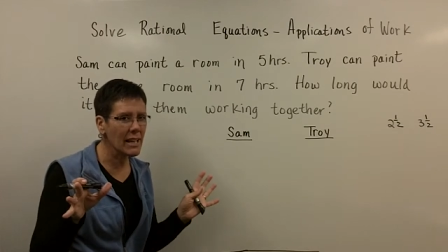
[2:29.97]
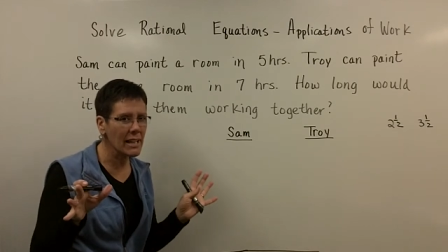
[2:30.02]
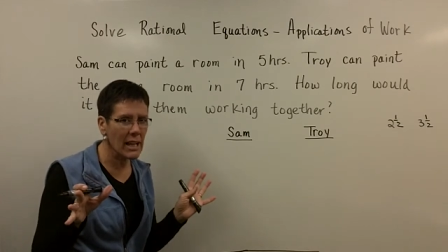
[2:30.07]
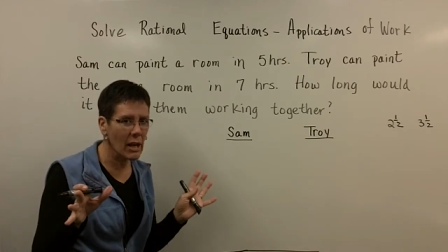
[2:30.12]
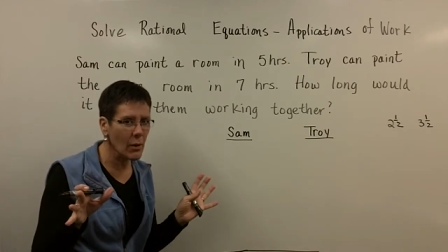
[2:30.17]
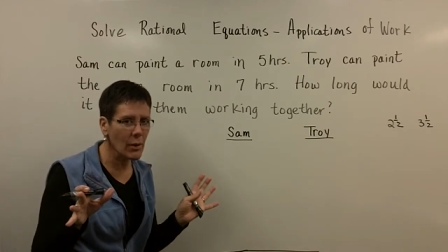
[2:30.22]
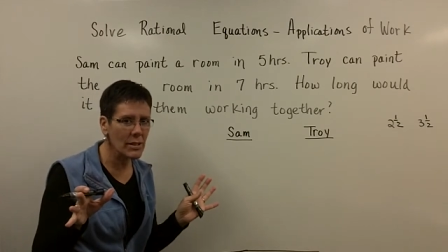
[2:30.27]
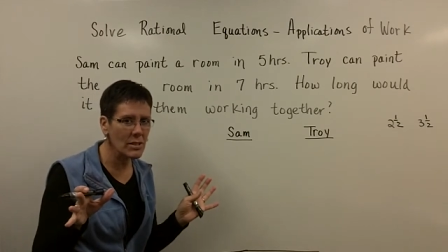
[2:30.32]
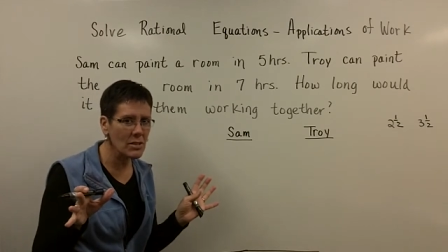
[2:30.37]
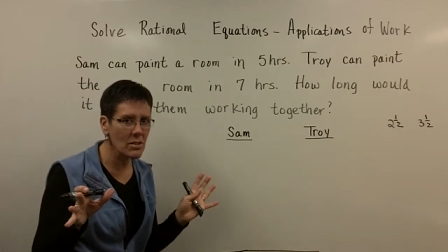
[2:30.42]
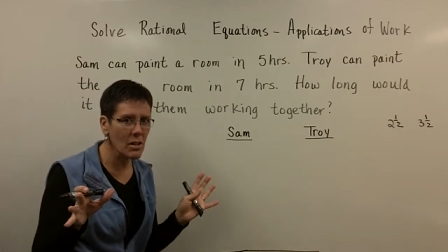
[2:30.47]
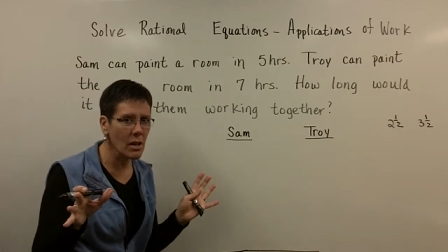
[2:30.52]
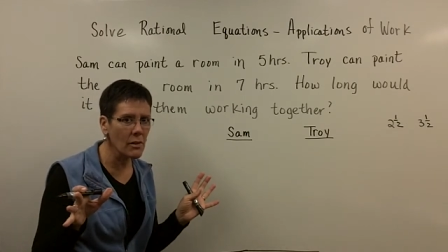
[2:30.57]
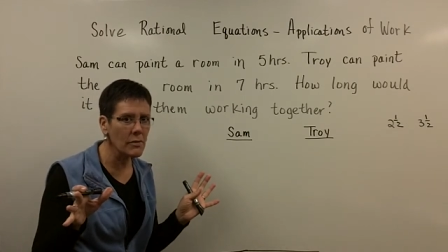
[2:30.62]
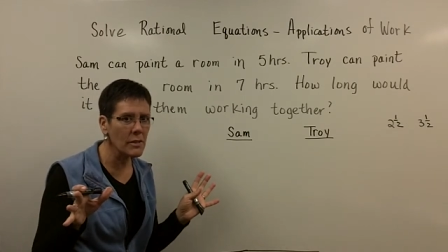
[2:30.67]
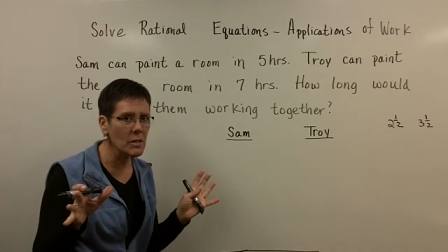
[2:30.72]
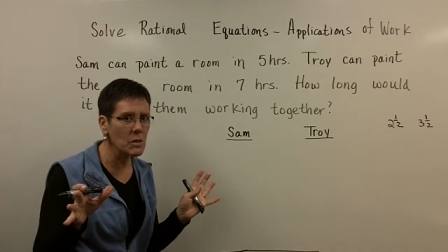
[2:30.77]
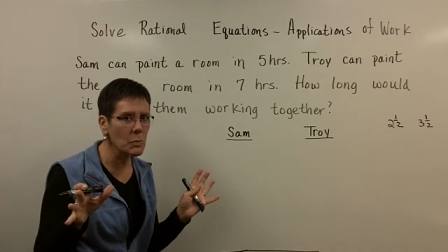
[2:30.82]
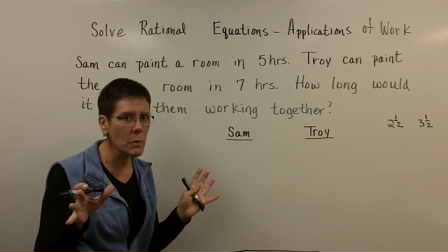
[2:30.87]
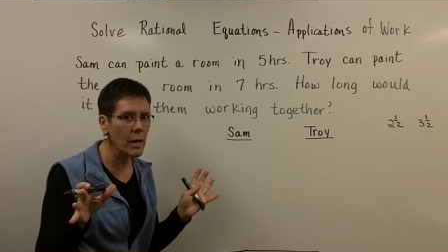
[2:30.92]
not how I
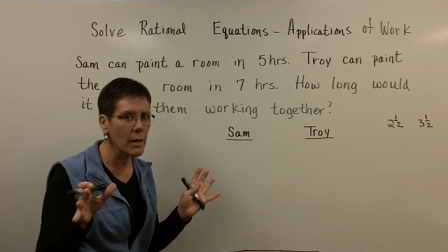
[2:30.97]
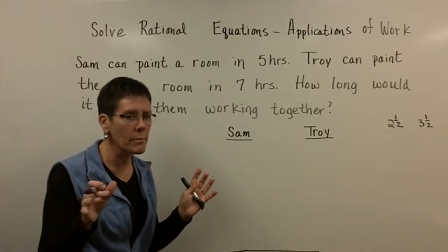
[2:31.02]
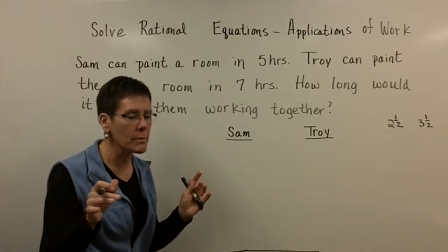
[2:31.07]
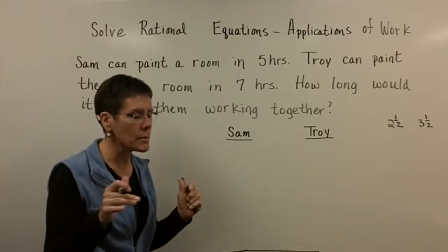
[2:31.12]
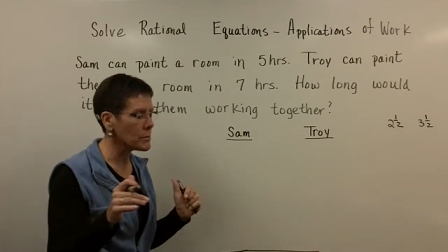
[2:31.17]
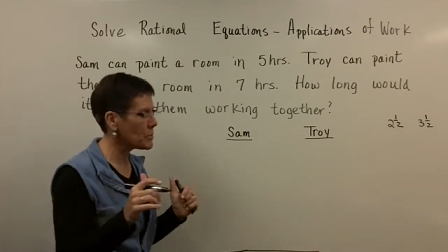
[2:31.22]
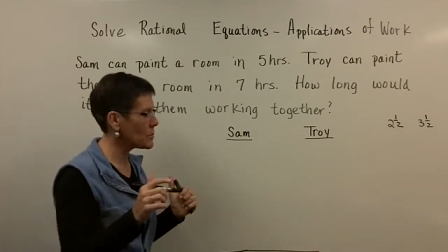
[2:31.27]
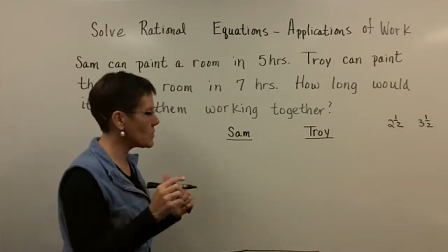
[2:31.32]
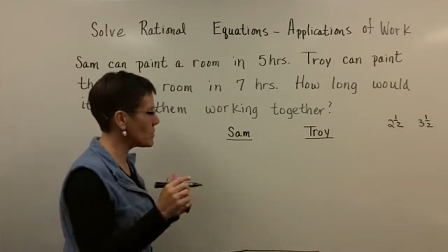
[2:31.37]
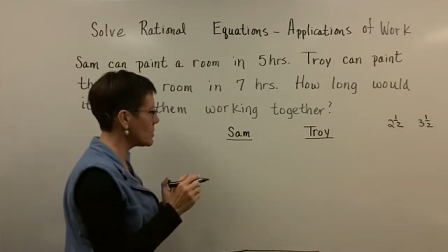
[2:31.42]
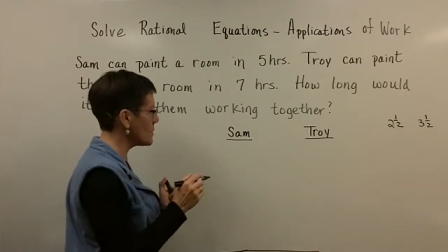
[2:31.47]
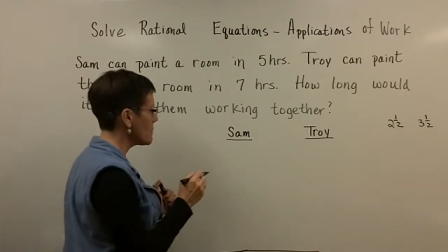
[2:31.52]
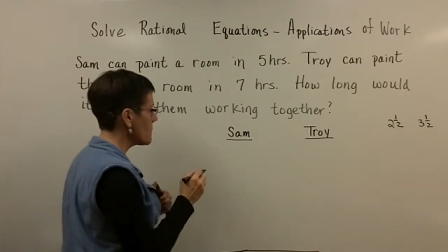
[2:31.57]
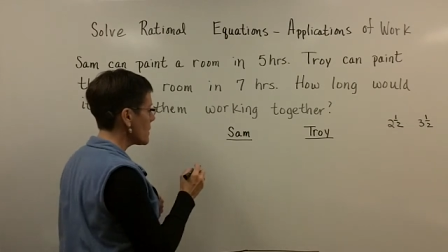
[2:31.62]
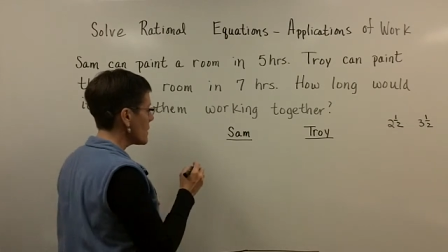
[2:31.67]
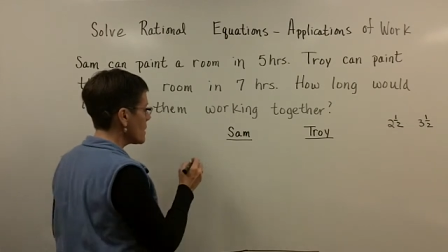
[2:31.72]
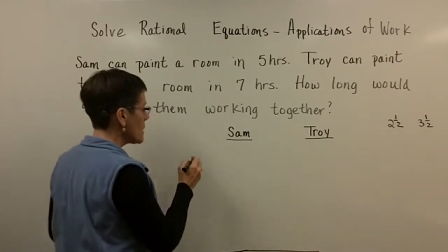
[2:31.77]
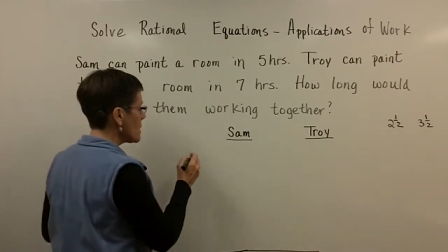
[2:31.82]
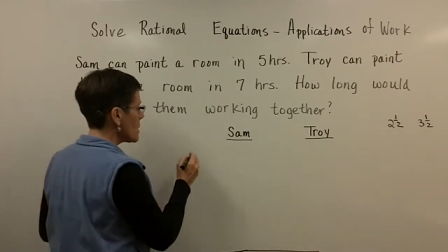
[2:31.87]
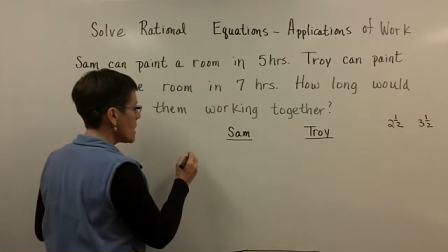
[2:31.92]
solve these problems.
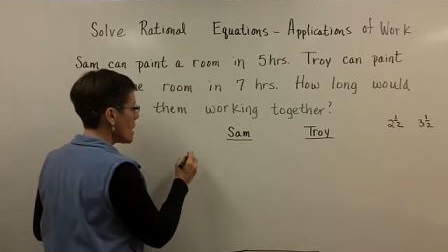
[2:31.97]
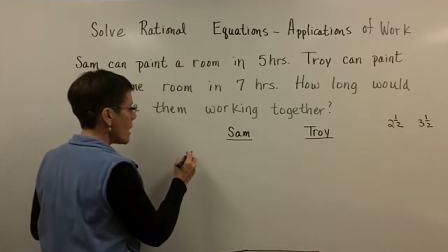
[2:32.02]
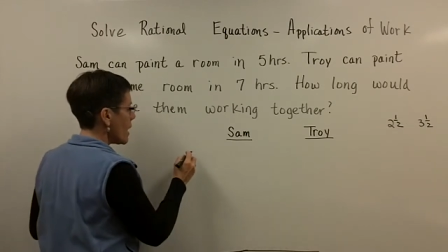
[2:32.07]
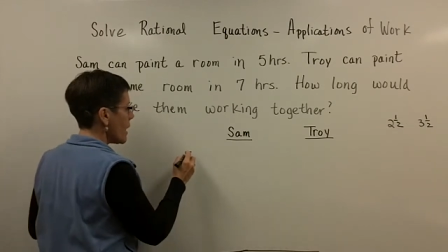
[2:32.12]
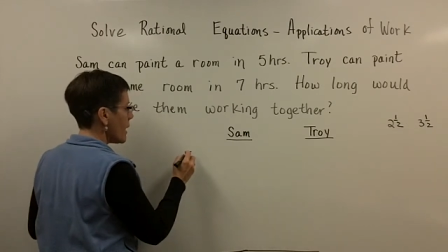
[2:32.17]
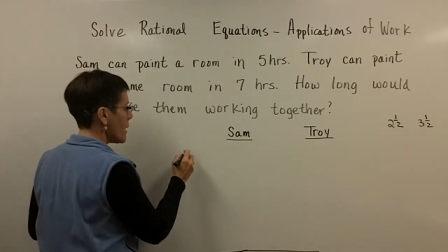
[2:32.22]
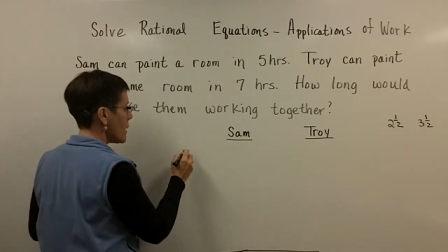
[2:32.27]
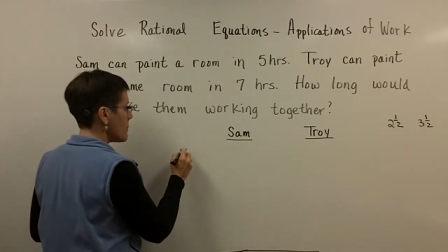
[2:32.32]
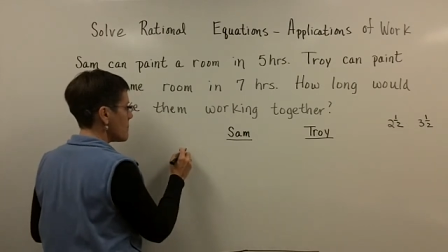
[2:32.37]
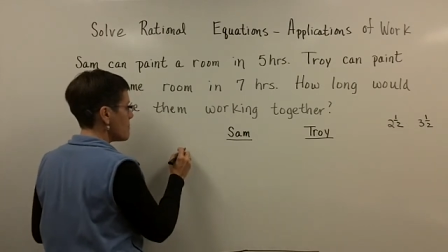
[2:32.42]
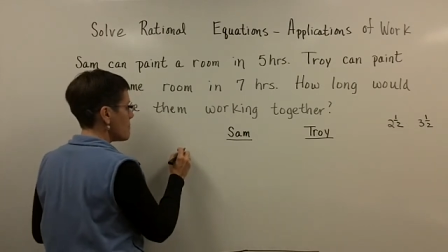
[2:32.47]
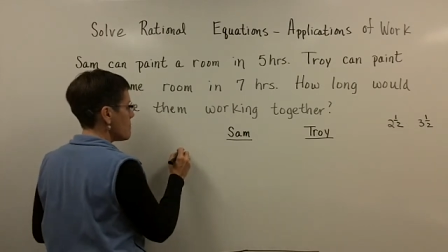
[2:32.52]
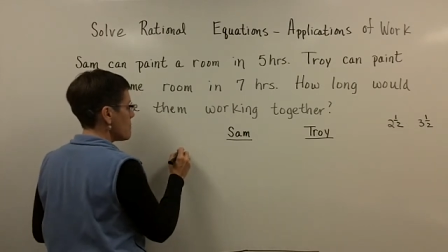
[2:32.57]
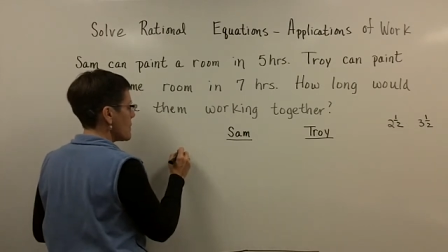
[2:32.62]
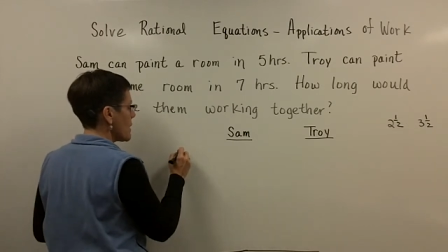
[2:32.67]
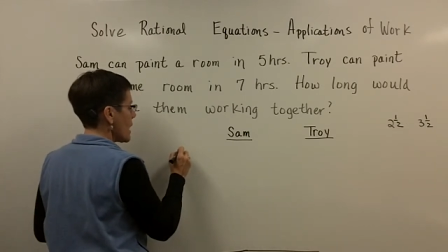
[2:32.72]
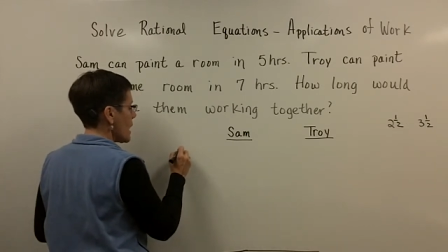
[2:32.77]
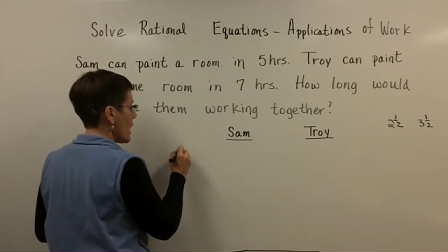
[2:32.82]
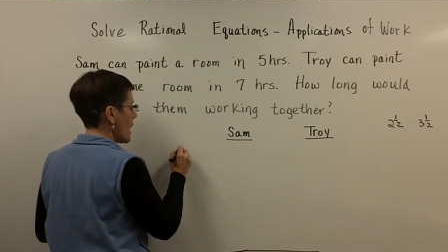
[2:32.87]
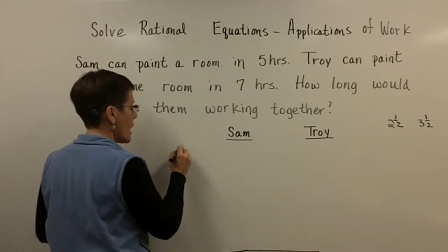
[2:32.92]
Um,